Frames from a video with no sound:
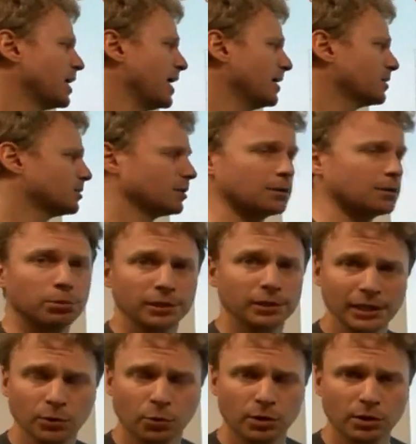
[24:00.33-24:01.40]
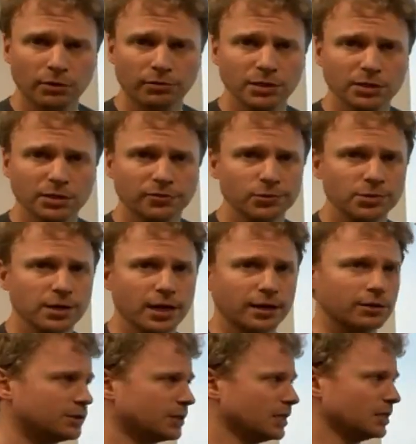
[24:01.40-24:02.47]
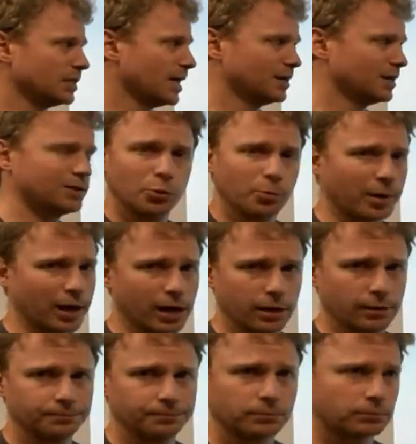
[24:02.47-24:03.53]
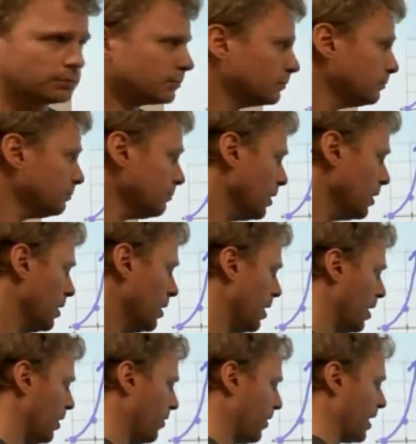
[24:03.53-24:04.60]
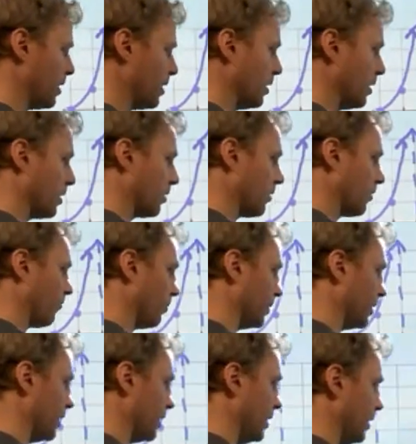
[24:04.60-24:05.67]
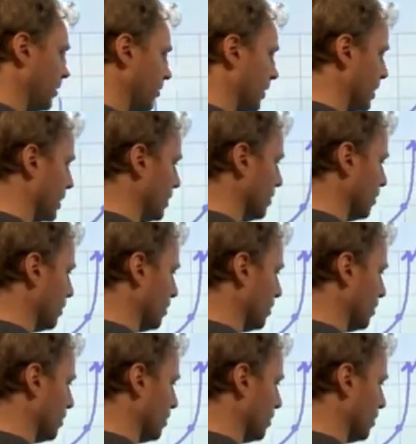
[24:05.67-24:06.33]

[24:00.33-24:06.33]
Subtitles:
to complete one of these full cycles is not 2 pi. That from here to here